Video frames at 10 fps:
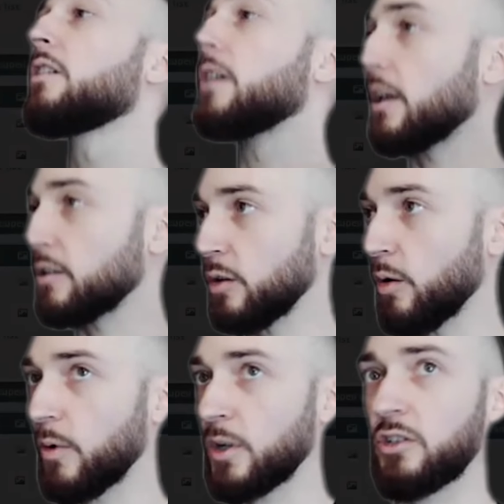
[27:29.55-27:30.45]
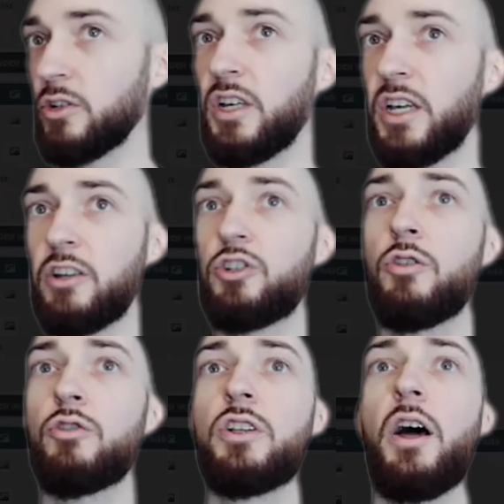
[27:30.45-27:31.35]
And so forth. So you can
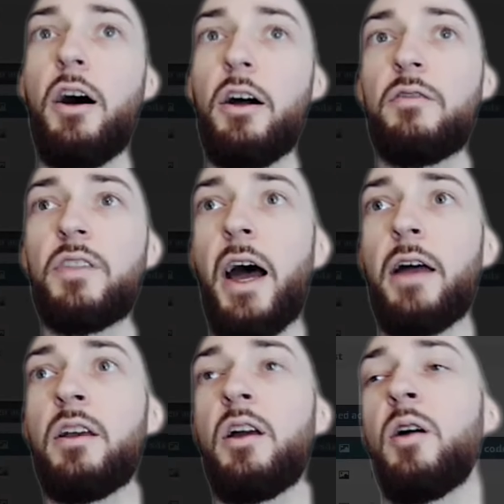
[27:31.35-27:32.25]
choose all of that